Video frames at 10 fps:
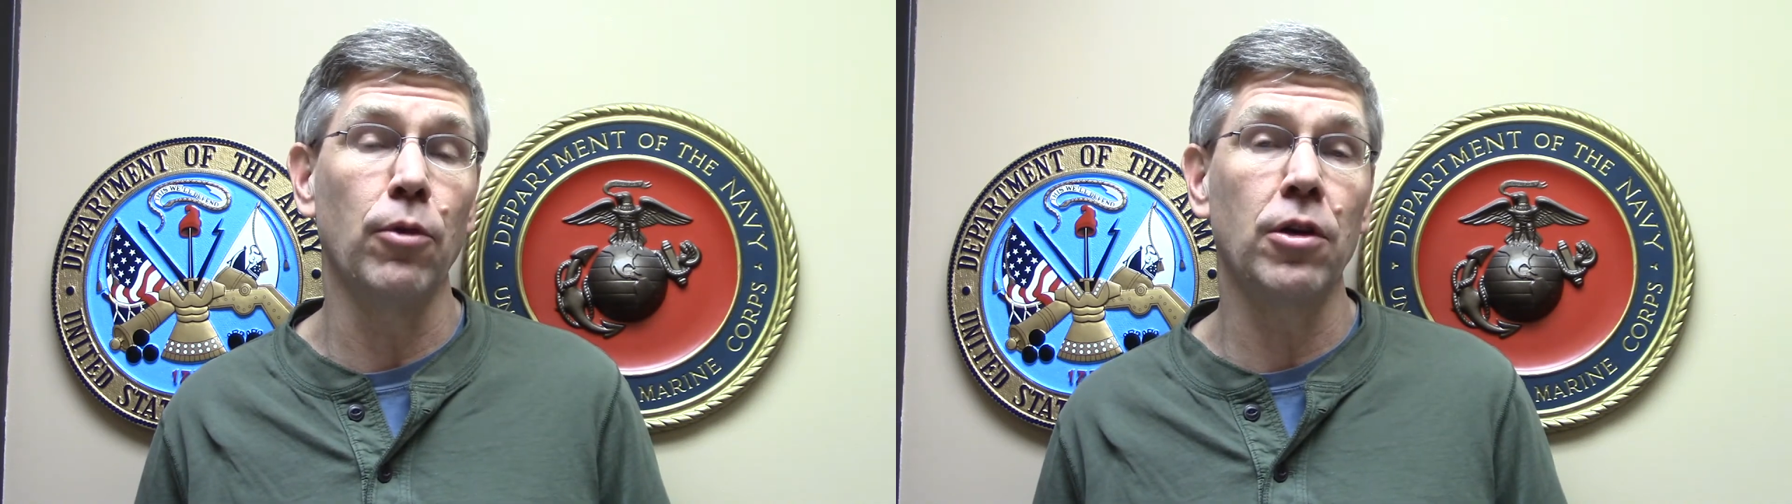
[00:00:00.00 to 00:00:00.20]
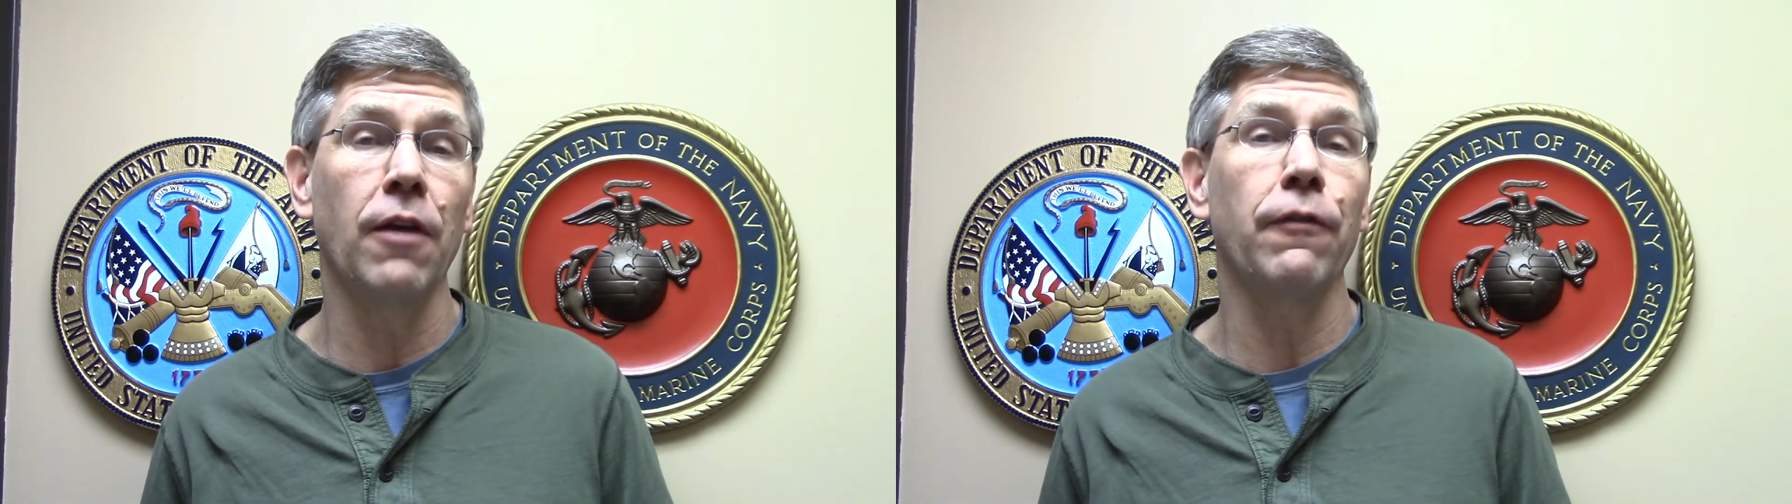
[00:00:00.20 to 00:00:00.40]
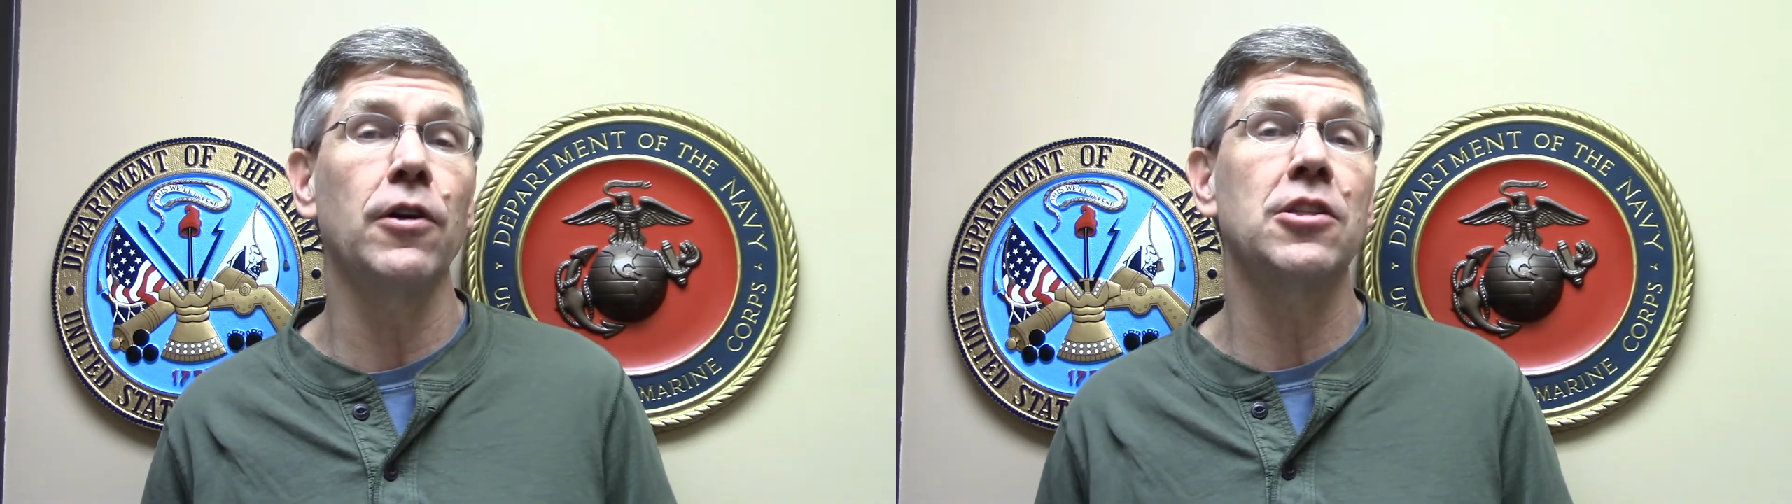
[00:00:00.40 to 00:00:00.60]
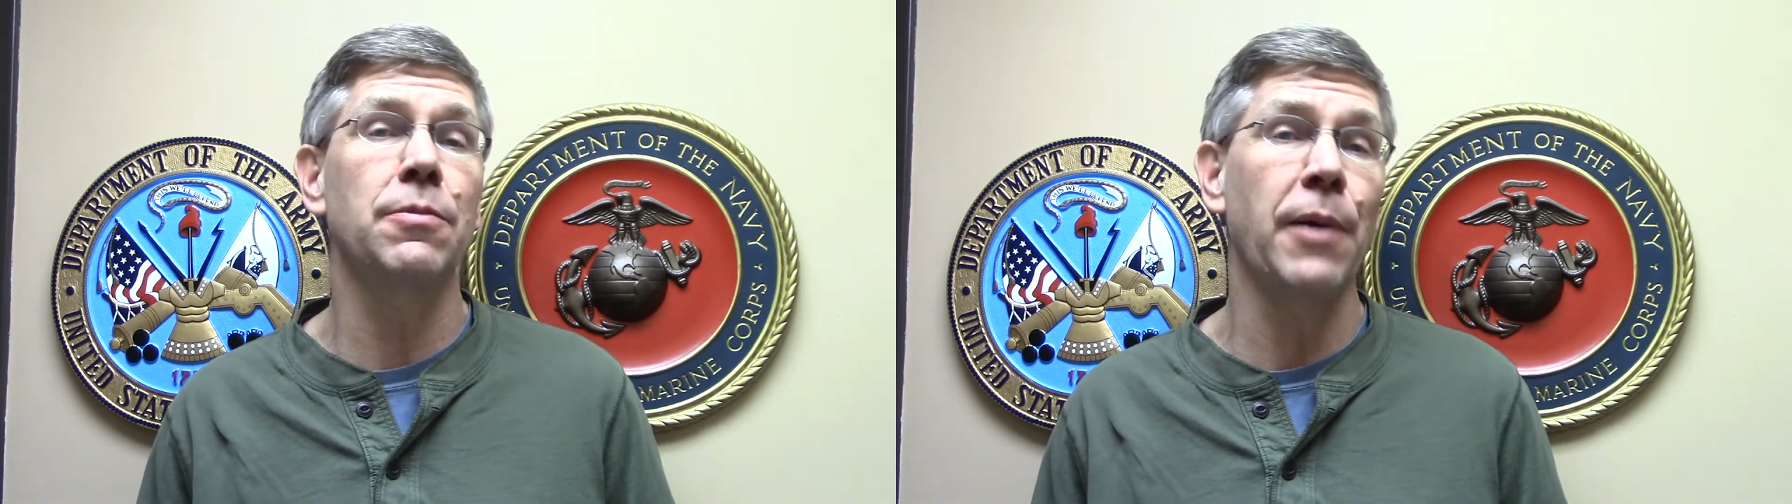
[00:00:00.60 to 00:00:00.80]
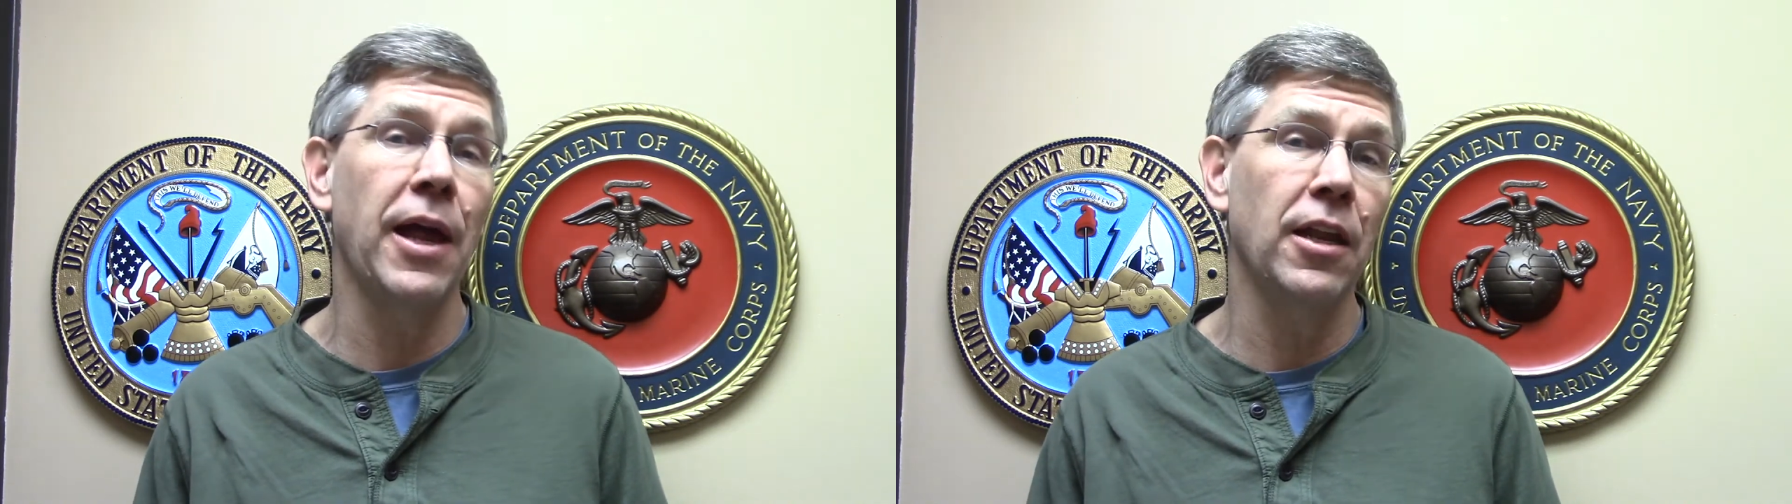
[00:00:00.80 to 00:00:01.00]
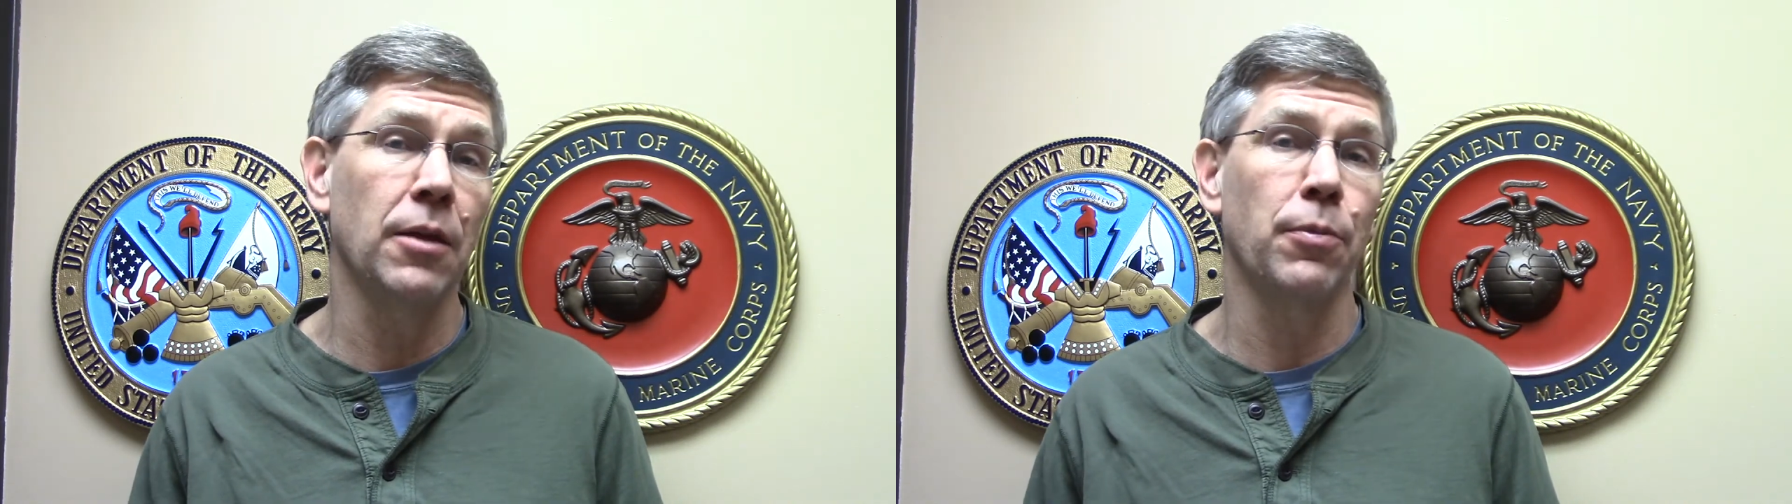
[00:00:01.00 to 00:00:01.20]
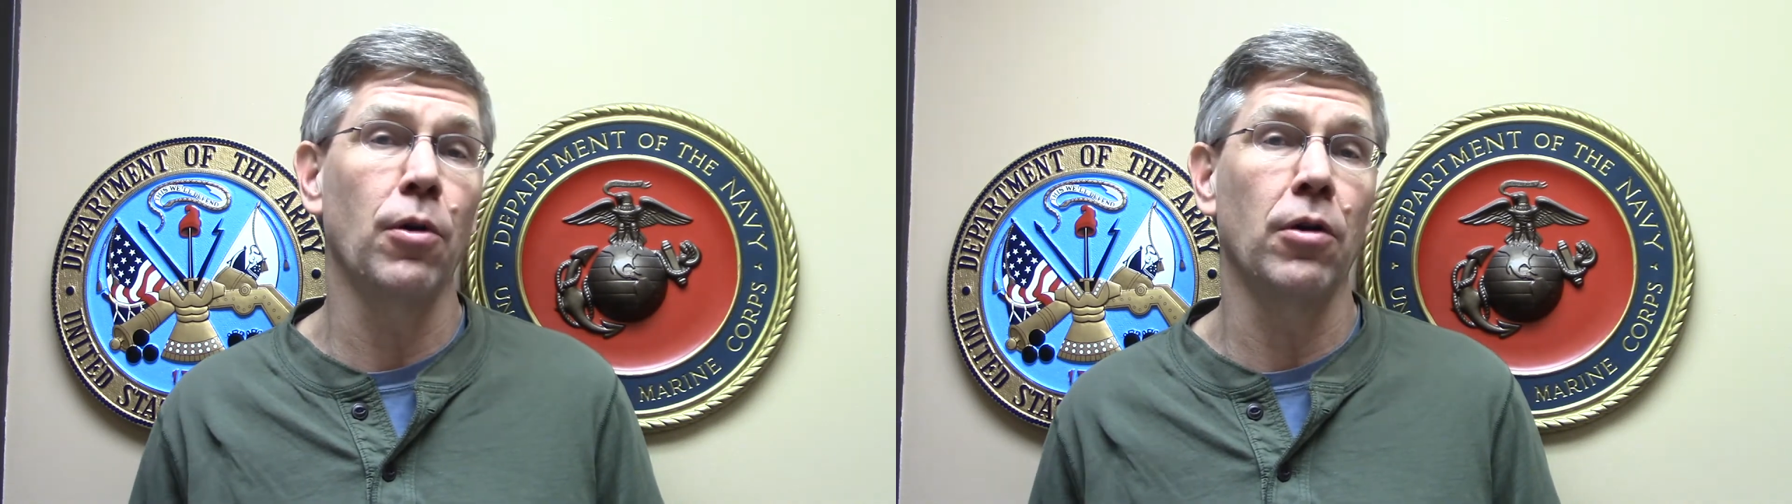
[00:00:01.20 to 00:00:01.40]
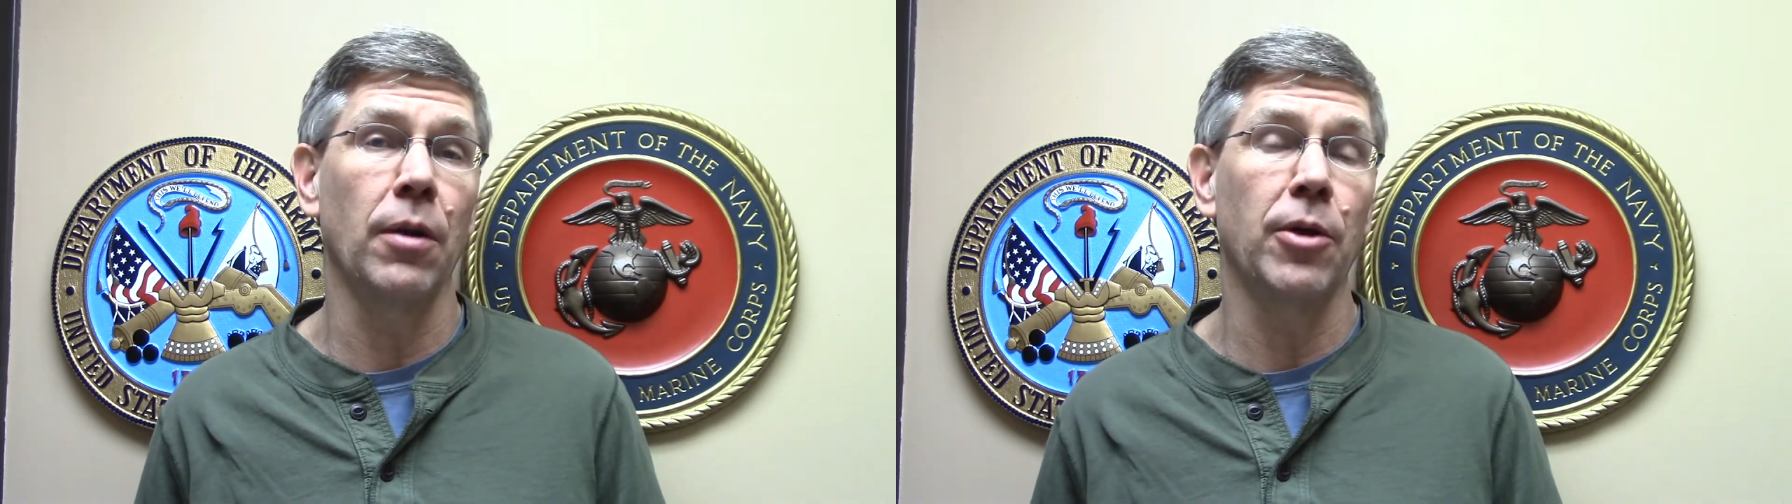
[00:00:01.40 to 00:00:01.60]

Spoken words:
looking for expanding the program,